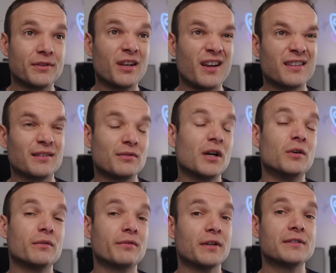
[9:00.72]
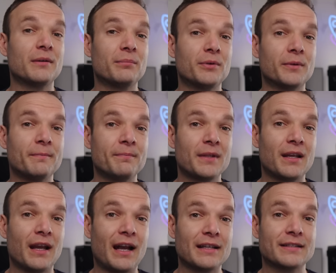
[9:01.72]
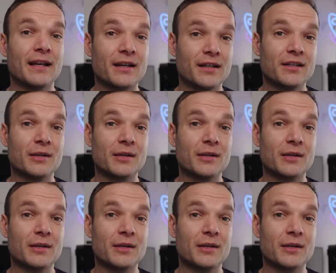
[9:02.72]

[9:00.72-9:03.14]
the likes of gold, for example, as that kind of